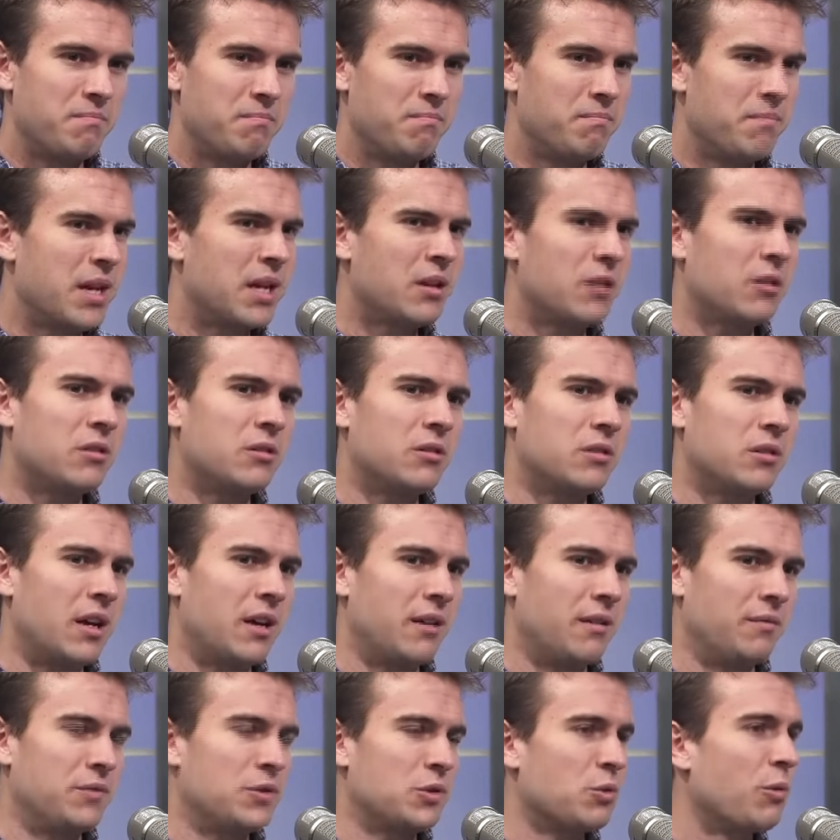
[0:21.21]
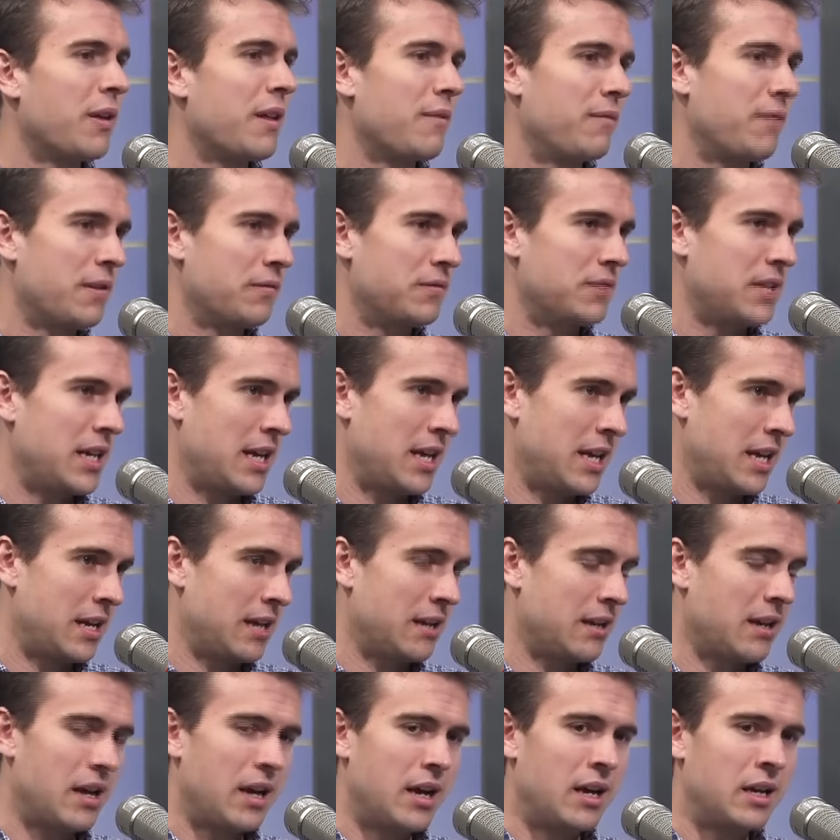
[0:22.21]
middle of
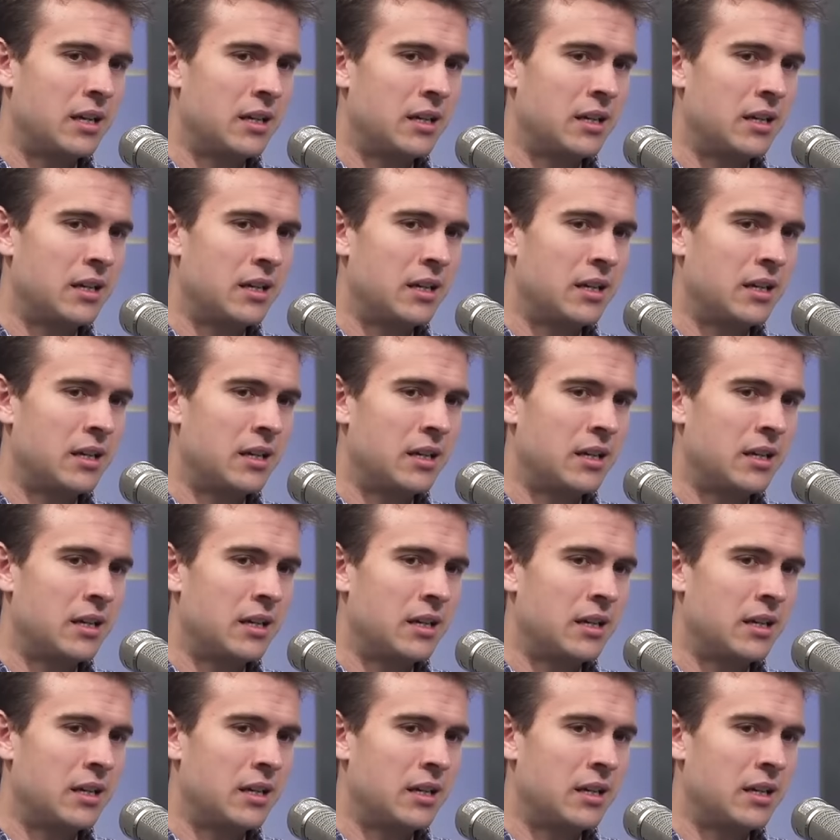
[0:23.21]
2015,